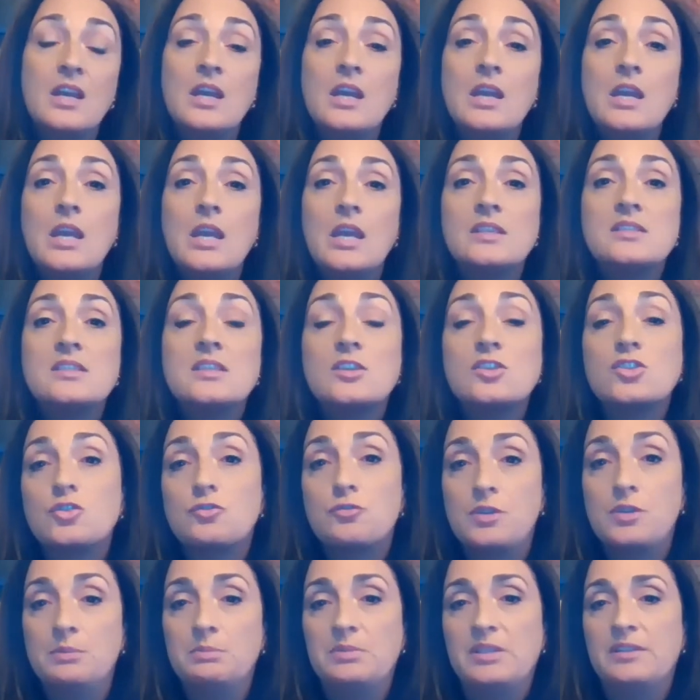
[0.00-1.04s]
It's
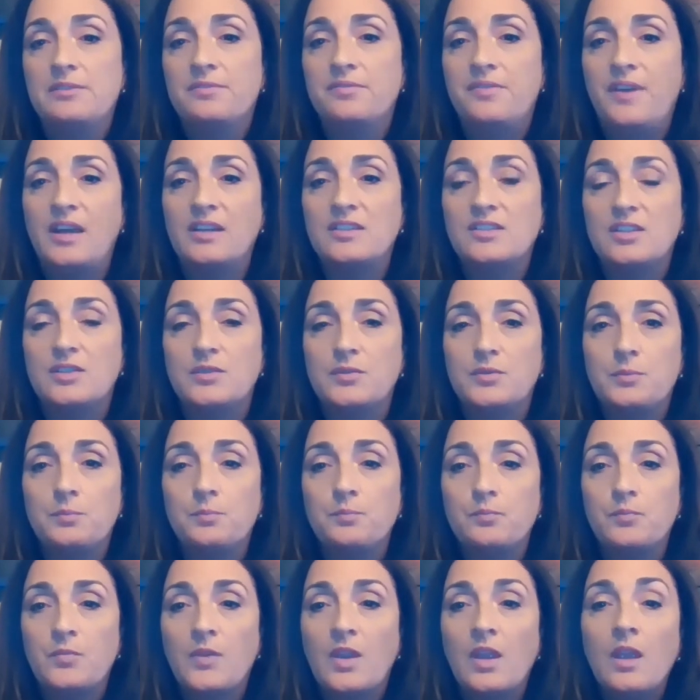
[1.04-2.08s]
extremely effective.
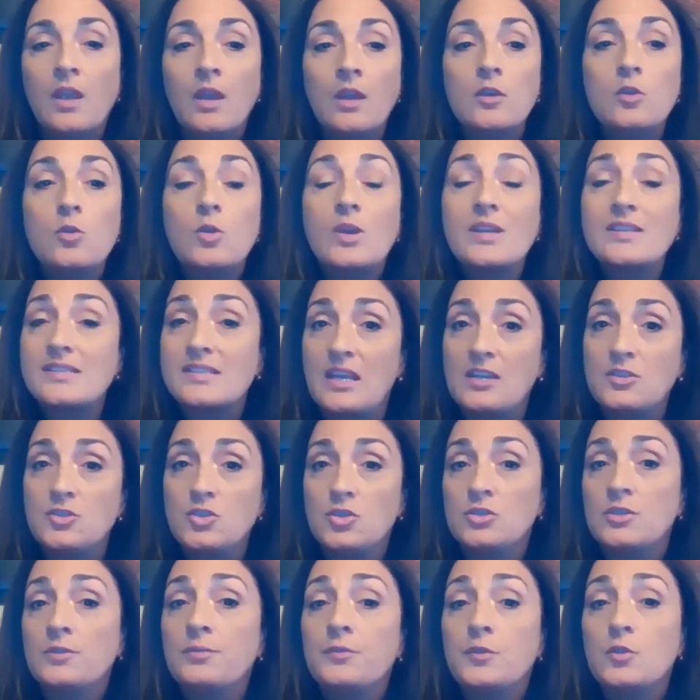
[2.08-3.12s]
You can set your
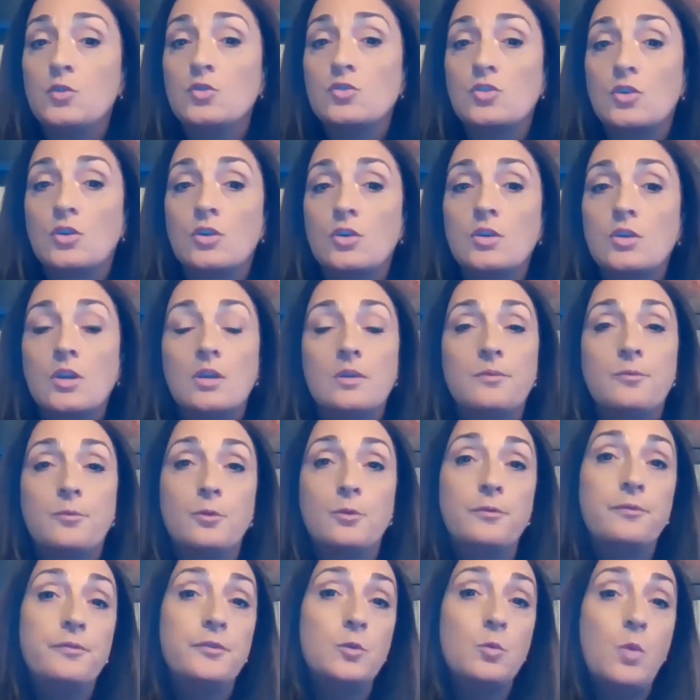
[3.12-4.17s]
diffuser for a
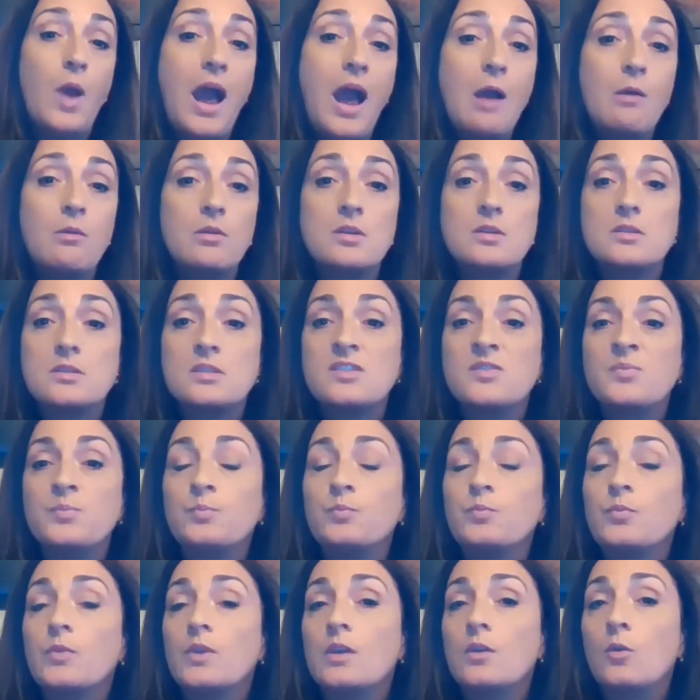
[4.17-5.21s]
few hours
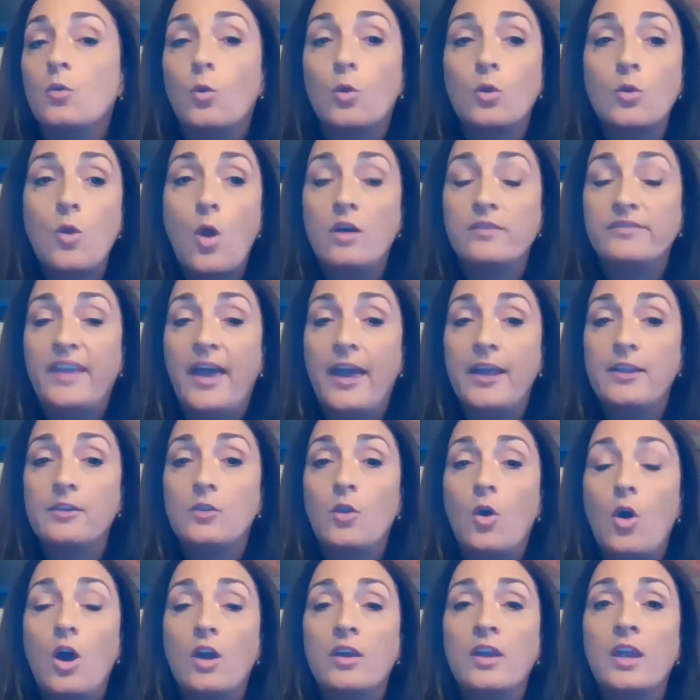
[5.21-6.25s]
or all night
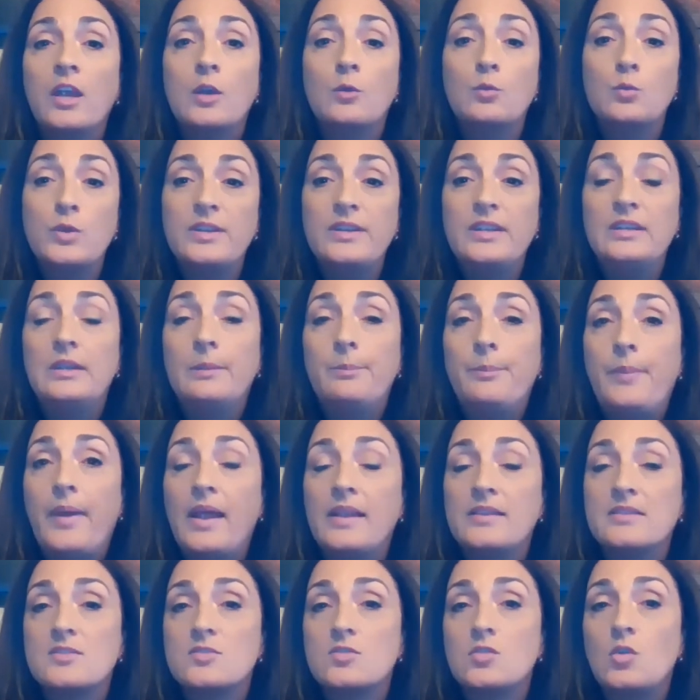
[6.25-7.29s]
long. It really
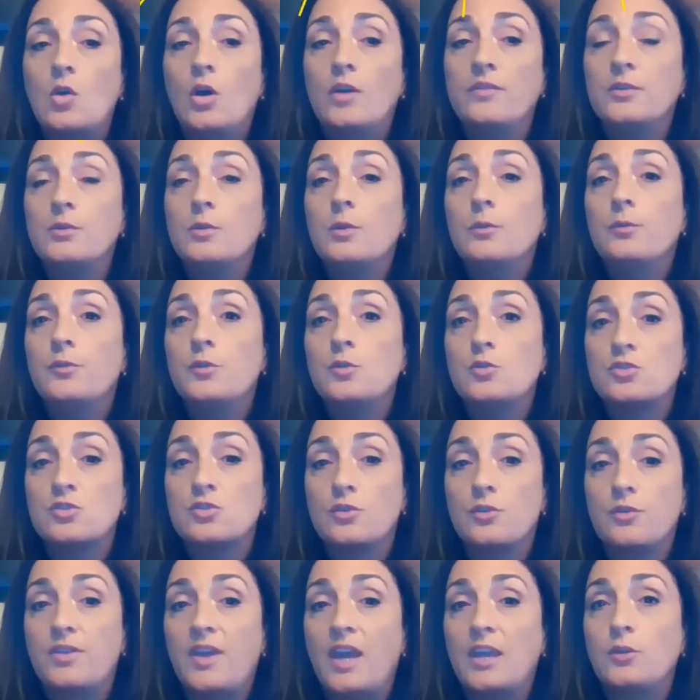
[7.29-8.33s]
depends on the
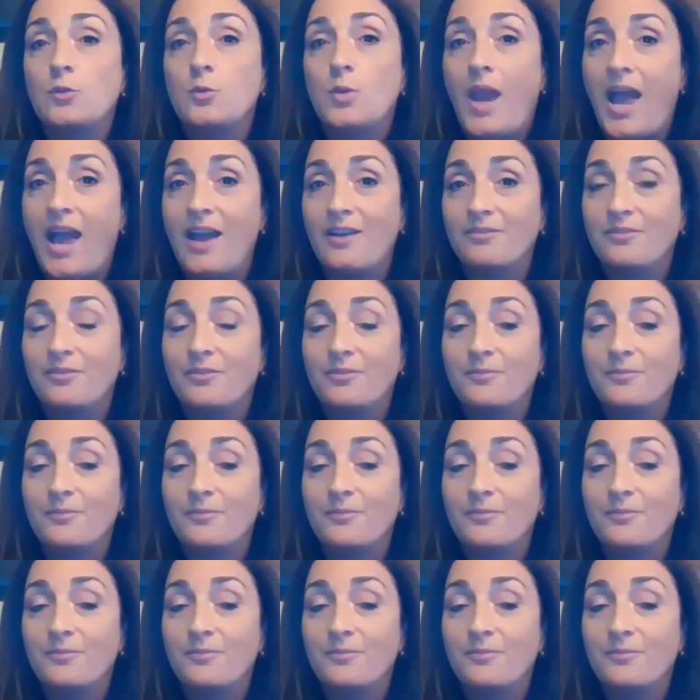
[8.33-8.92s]
diffuser that you have.